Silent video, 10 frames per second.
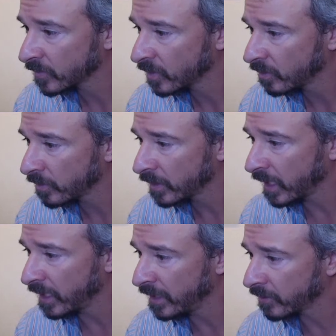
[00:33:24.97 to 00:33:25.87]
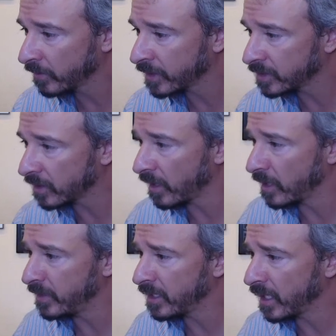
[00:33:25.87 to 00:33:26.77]
What do we got? Any other questions? All right,
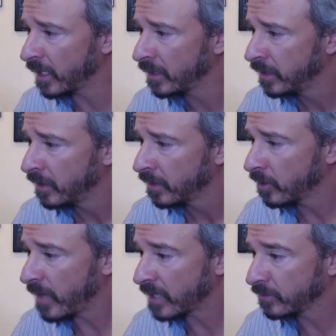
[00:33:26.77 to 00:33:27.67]
let me go back